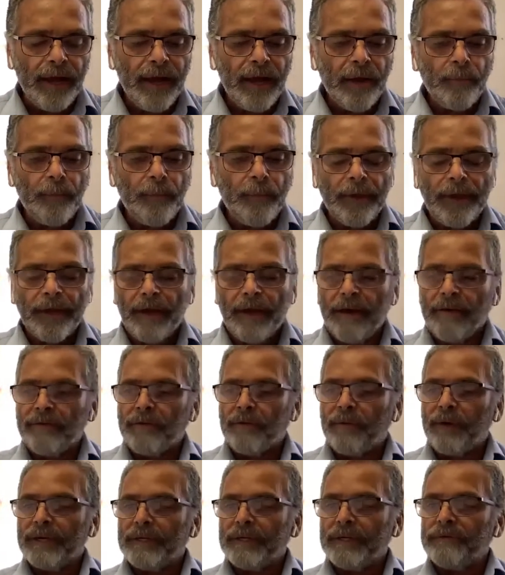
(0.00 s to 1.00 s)
and we have
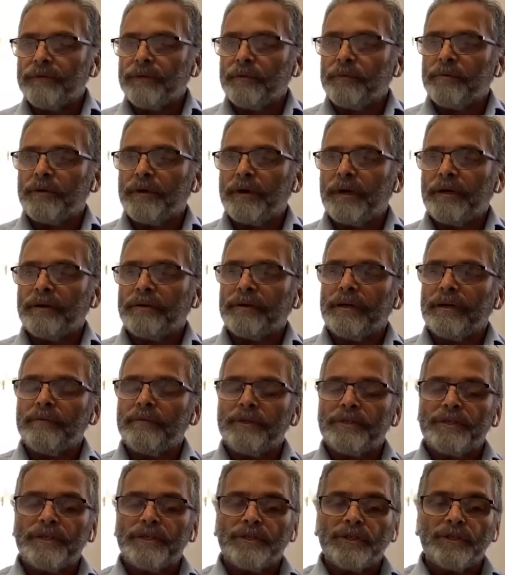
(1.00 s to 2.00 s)
a wonderful program,
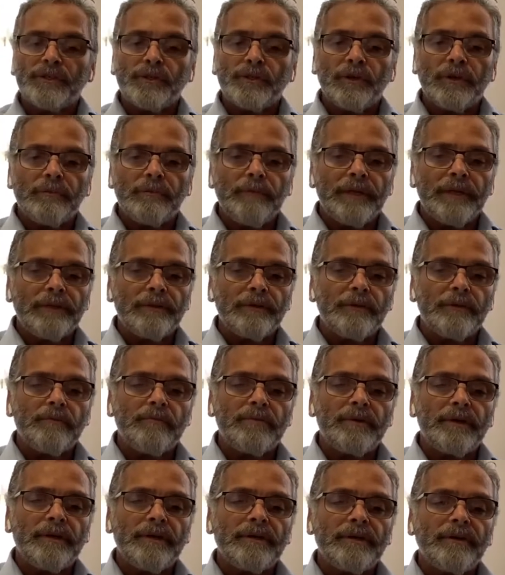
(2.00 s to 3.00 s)
which is a joint medical
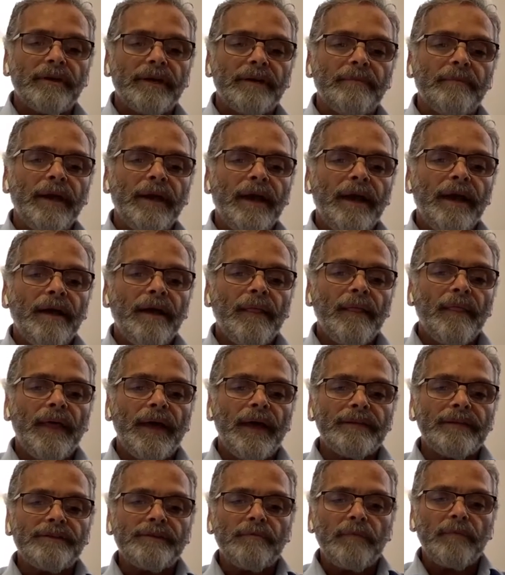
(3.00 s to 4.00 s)
program
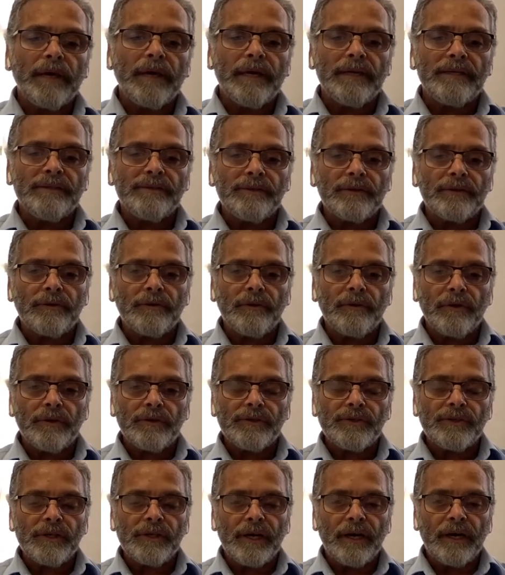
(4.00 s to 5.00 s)
that spans
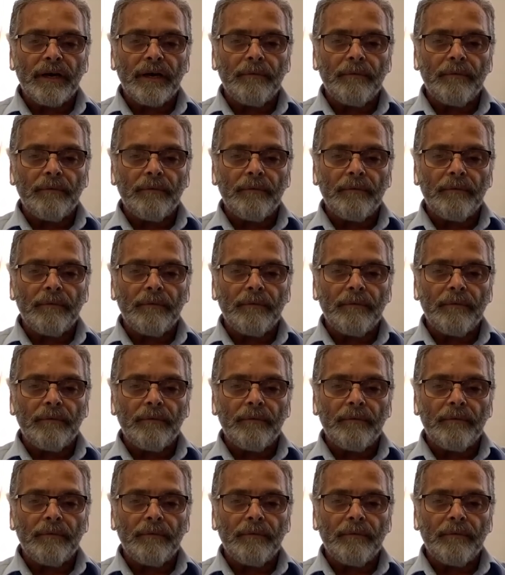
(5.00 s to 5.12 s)
across